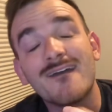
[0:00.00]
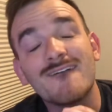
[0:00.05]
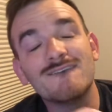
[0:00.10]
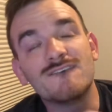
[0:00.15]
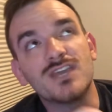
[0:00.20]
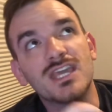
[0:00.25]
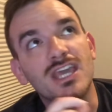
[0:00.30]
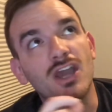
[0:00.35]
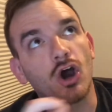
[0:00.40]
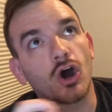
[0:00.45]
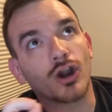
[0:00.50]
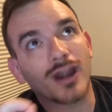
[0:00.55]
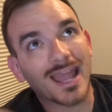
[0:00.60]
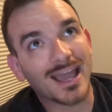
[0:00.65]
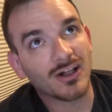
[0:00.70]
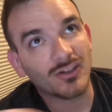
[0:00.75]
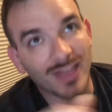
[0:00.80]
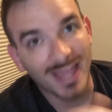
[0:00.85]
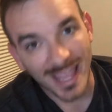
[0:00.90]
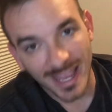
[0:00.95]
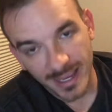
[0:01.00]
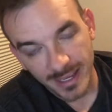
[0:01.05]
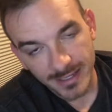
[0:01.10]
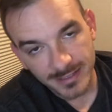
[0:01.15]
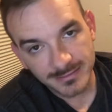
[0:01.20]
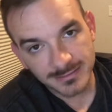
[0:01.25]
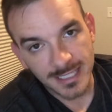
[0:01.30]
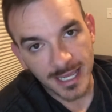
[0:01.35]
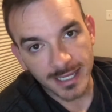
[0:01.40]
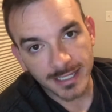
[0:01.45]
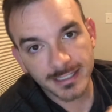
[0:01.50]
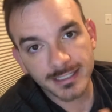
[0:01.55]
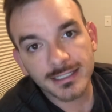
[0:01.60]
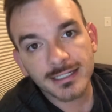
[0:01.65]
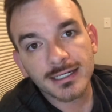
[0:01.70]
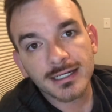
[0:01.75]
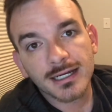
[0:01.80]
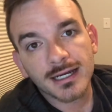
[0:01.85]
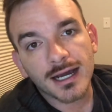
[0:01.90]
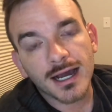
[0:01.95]
VRLA Tech
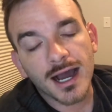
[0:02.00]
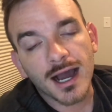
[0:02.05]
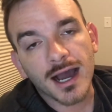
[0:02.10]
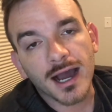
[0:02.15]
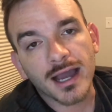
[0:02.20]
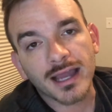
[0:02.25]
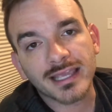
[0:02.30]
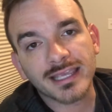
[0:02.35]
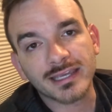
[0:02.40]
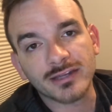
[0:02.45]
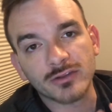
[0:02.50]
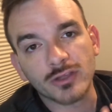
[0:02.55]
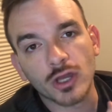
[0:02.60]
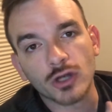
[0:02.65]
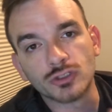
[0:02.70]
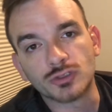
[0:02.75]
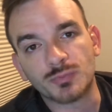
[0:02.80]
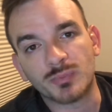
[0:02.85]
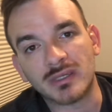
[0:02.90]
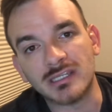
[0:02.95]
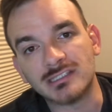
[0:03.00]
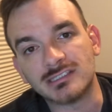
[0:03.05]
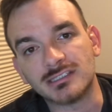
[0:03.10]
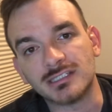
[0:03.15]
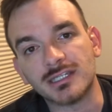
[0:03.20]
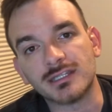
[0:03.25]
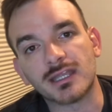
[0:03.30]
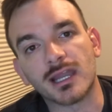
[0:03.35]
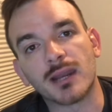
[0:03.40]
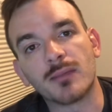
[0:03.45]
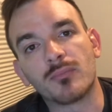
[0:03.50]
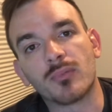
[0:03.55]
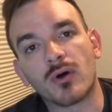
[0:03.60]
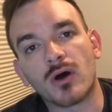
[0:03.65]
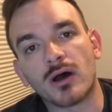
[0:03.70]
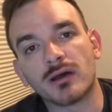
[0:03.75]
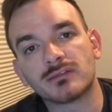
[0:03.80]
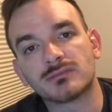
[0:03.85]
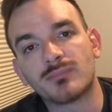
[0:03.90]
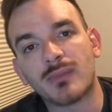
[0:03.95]
Helios PC that I
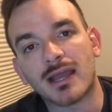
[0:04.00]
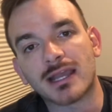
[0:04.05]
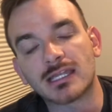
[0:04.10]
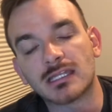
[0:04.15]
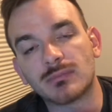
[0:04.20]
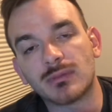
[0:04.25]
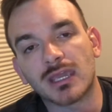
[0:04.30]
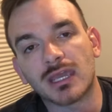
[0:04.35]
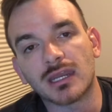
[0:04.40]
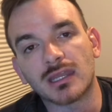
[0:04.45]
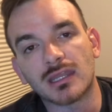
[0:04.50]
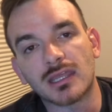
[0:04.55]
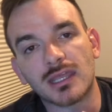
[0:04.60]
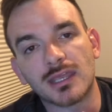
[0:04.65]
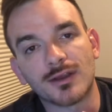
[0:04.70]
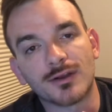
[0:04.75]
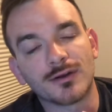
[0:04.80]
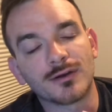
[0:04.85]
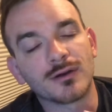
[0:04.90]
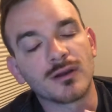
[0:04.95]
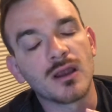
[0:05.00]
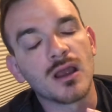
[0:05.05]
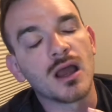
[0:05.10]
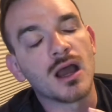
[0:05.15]
bought back at the beginning of the year.